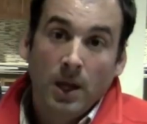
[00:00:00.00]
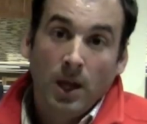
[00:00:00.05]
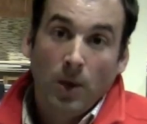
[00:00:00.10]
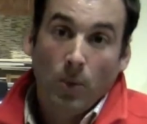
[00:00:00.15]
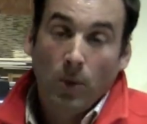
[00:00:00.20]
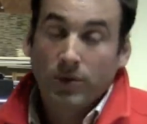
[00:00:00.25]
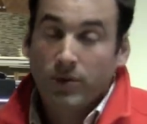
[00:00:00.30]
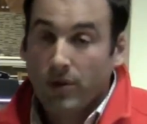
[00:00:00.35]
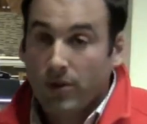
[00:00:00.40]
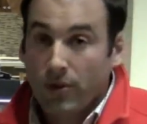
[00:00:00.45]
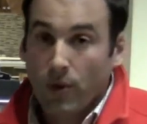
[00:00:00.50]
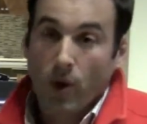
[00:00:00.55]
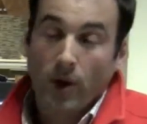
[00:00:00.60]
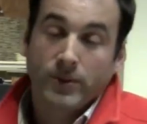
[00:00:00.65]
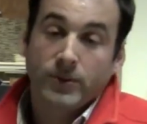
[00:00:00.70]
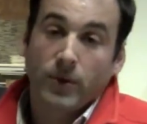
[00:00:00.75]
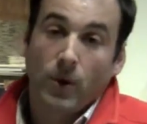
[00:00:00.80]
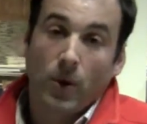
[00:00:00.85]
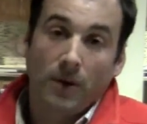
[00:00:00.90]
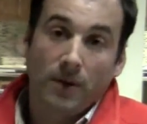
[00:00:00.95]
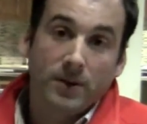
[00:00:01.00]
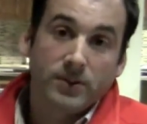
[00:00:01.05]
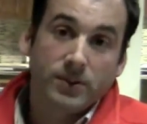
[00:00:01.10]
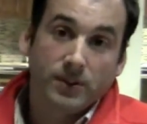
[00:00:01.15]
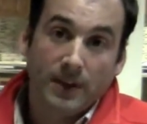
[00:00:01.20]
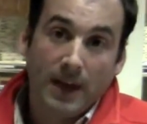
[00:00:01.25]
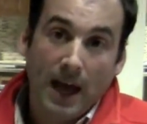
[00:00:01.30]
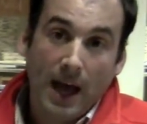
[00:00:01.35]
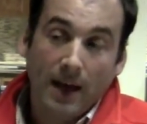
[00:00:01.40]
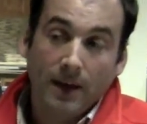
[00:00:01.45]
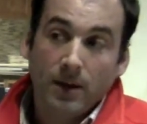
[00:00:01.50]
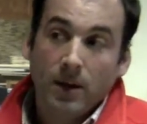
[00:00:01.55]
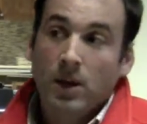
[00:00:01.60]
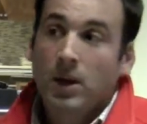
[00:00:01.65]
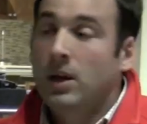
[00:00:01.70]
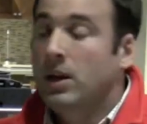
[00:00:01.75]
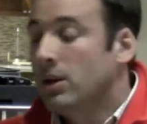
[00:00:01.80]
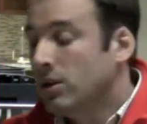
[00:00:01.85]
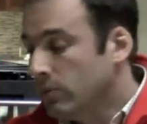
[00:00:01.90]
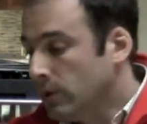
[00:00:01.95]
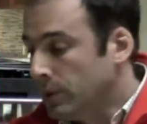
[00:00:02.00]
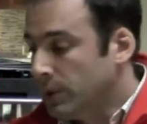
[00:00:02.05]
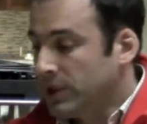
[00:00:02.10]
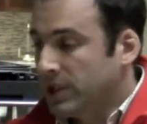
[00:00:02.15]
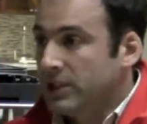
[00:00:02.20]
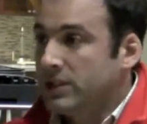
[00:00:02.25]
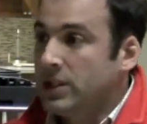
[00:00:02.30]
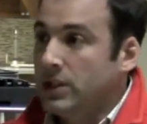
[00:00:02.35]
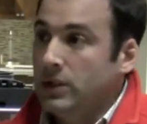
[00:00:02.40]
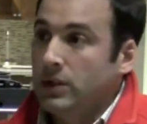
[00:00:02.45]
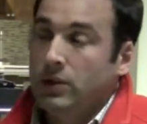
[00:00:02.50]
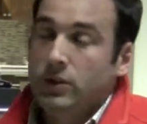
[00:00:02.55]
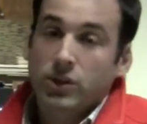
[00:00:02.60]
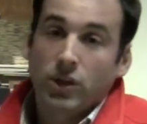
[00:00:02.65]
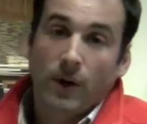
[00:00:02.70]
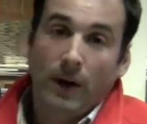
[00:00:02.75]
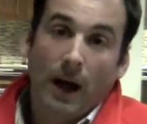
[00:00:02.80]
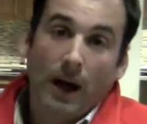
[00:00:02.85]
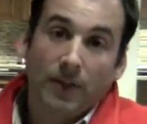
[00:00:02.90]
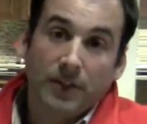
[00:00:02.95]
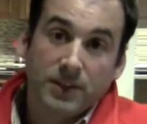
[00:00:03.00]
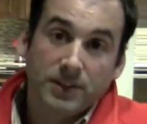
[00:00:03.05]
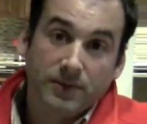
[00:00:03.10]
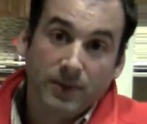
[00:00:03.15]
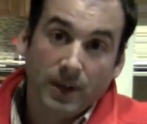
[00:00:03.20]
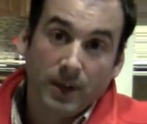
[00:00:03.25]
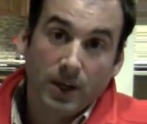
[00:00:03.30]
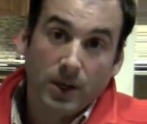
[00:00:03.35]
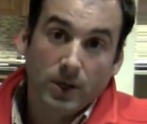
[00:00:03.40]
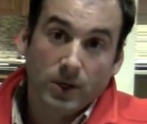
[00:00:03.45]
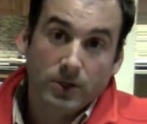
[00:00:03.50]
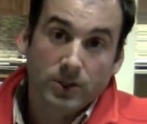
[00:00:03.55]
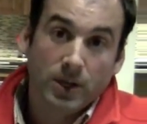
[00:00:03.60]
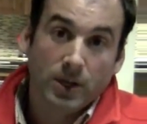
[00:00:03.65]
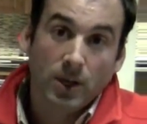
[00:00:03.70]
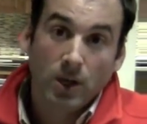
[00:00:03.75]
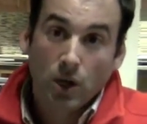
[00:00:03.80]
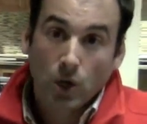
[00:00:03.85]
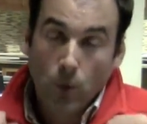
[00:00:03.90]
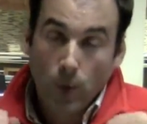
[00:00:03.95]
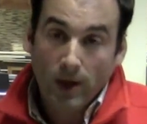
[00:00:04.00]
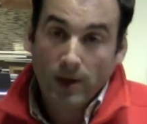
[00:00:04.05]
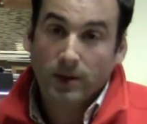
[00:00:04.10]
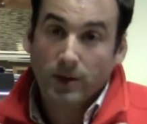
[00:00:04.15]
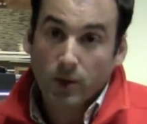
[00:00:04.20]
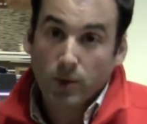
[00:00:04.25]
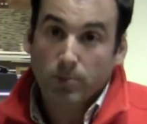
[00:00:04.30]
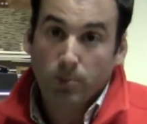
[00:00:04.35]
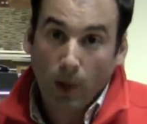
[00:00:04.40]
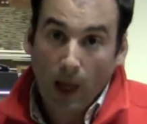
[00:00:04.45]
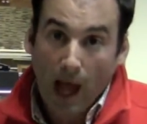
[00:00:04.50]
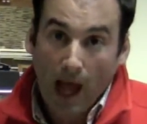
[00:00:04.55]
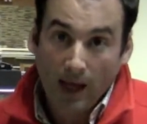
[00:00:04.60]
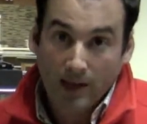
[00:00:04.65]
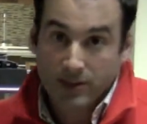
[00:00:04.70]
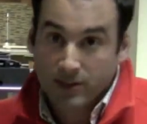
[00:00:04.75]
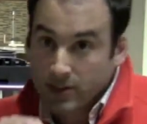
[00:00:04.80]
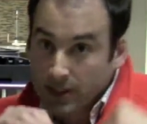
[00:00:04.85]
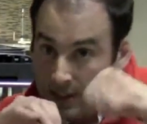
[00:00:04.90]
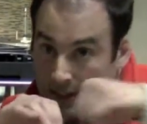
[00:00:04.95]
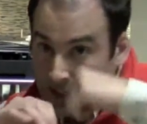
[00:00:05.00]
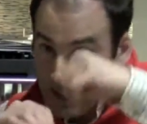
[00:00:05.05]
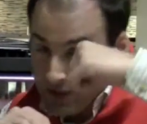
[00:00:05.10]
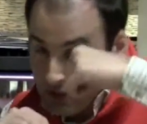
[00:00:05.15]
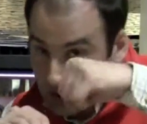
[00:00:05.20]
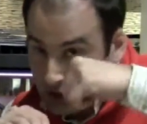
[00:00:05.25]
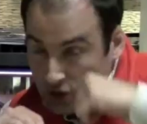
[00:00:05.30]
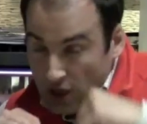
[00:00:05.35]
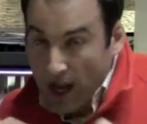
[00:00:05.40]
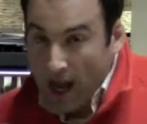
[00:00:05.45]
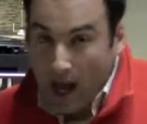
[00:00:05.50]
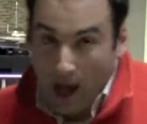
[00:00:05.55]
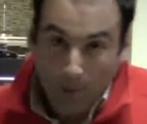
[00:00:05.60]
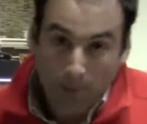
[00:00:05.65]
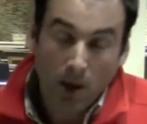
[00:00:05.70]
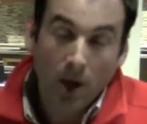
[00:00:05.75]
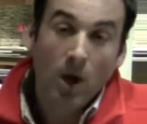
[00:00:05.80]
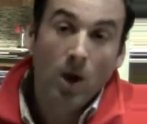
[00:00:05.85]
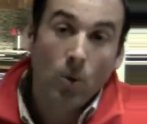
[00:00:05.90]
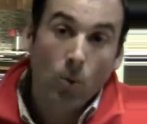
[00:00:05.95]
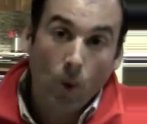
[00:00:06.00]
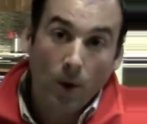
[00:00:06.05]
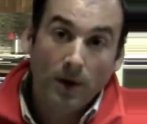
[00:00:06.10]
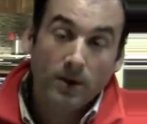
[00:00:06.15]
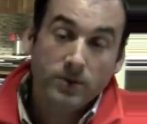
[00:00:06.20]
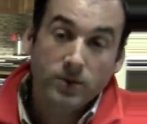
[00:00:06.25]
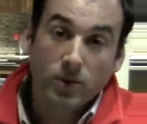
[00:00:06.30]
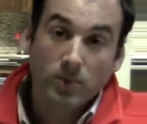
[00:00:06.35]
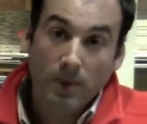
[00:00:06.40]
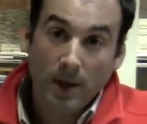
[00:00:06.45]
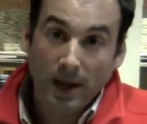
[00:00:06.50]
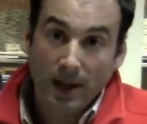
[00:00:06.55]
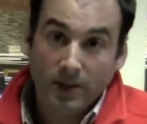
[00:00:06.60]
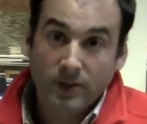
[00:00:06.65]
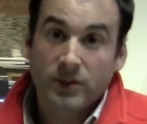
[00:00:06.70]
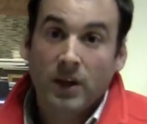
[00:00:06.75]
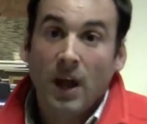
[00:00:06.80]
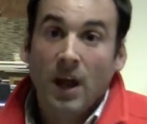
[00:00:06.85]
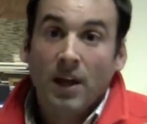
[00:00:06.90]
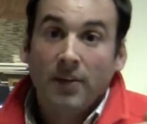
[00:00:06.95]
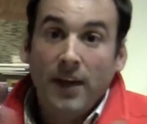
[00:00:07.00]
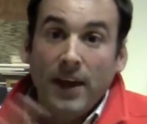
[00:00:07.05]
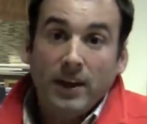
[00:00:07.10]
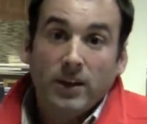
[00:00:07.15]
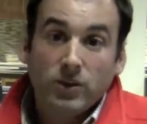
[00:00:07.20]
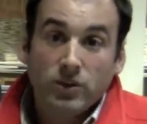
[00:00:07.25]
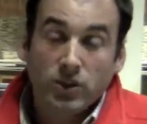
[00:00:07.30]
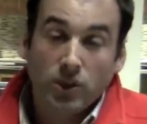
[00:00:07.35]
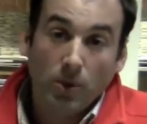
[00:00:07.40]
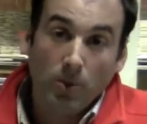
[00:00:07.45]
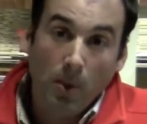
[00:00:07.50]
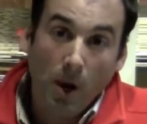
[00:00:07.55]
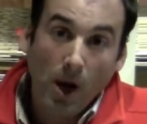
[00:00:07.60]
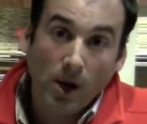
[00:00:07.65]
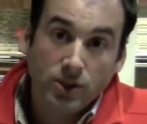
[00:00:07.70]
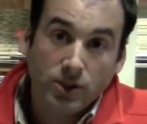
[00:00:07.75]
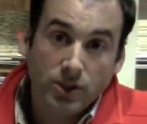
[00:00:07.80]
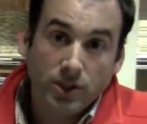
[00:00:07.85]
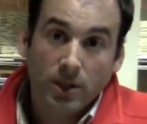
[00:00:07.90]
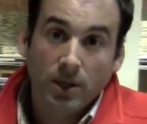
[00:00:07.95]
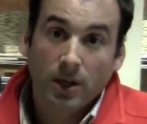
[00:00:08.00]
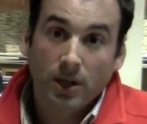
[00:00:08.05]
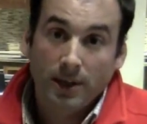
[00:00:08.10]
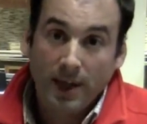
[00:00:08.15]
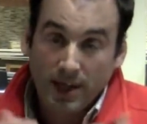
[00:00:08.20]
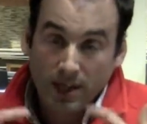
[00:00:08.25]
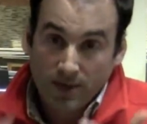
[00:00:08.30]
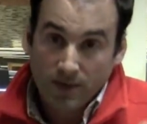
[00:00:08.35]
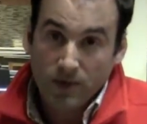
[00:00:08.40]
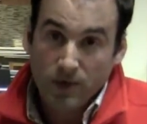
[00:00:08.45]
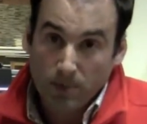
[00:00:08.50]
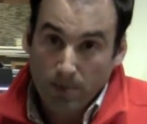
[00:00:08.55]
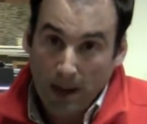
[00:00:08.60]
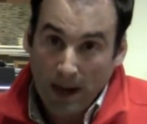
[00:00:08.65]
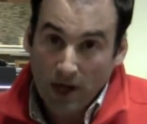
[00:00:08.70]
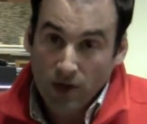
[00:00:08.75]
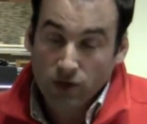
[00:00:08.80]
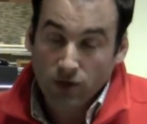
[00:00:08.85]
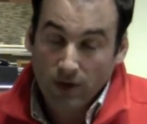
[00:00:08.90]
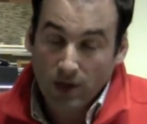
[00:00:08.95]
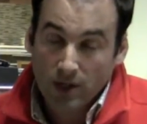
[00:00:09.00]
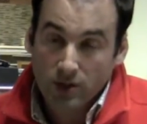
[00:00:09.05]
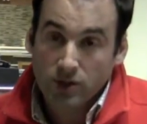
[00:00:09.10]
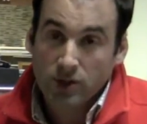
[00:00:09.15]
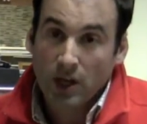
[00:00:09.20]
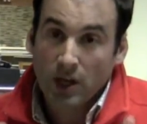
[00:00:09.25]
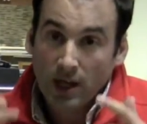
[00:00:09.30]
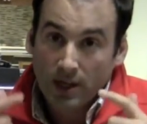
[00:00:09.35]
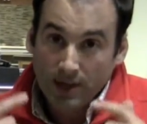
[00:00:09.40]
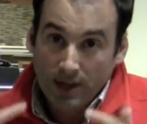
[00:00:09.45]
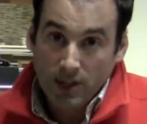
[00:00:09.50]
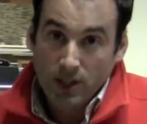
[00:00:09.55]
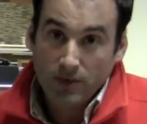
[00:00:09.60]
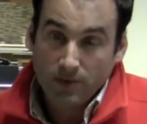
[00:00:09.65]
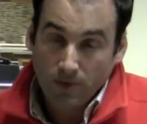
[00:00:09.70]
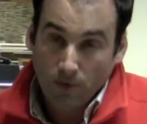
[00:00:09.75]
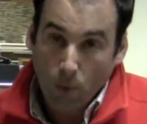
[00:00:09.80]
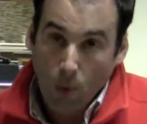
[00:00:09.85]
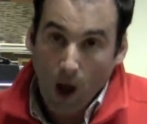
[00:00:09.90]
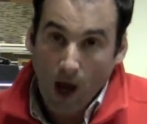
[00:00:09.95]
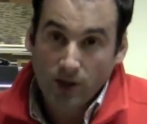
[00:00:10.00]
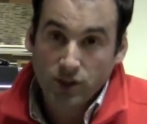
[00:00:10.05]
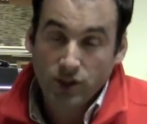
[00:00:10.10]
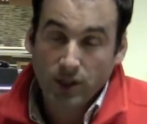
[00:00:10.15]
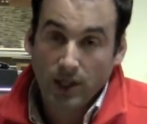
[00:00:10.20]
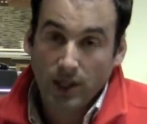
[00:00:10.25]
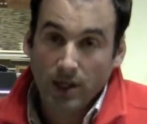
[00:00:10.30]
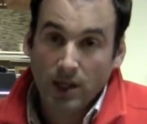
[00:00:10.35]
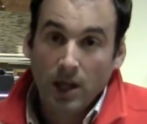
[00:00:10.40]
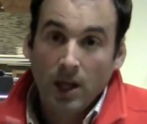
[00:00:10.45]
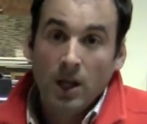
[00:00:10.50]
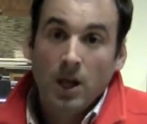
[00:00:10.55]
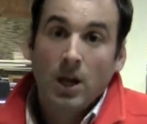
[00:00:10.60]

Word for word: and what their thoughts are on this and that, we will continue to churn out these videos. Quick little blast. It's a jab, one to two minutes. Thank you so much. Thank you for your patronage. Thank you for watching.